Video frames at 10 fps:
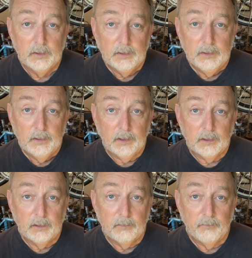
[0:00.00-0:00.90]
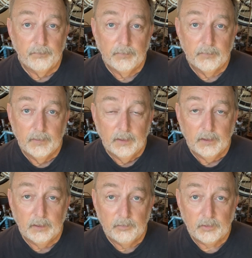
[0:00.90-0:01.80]
I'm
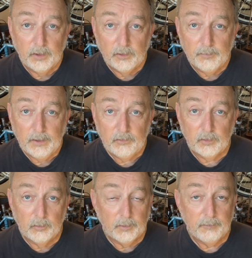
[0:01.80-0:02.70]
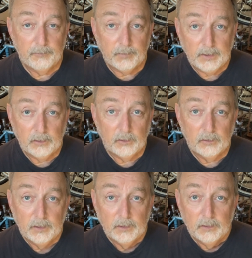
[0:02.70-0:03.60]
starting to make some of my final
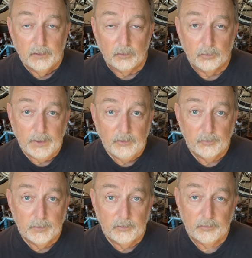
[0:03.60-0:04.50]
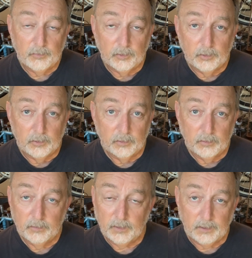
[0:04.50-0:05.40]
arrangements for
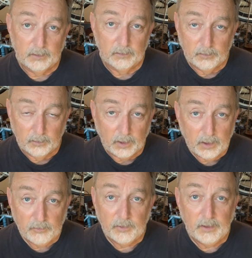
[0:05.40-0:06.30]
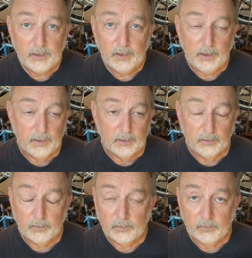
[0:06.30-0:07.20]
lodging
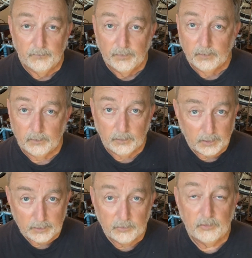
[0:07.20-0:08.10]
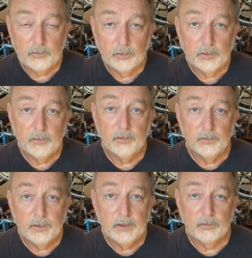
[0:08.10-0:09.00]
and luggage storage and
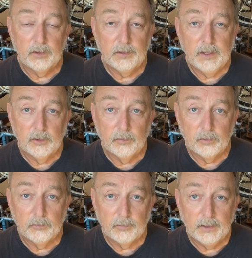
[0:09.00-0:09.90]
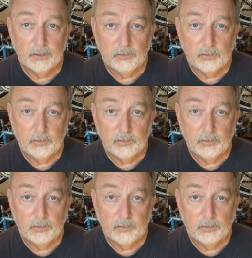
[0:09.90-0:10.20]
things like that over in France.